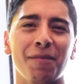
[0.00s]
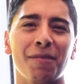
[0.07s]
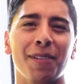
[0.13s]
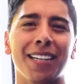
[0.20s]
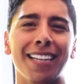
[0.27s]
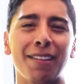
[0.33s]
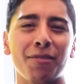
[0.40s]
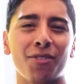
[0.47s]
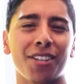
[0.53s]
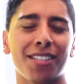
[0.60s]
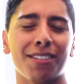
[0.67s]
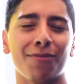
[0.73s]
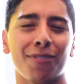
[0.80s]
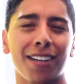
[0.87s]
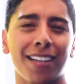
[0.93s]
My name is
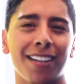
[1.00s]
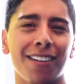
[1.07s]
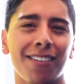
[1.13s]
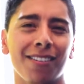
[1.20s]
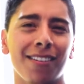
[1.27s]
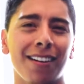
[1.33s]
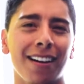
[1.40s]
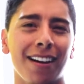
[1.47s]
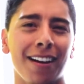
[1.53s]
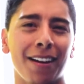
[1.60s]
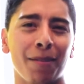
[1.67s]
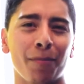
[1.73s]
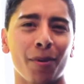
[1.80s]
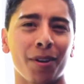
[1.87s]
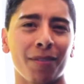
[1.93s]
JC Franco. I
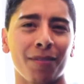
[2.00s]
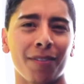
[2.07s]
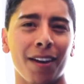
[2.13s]
am part of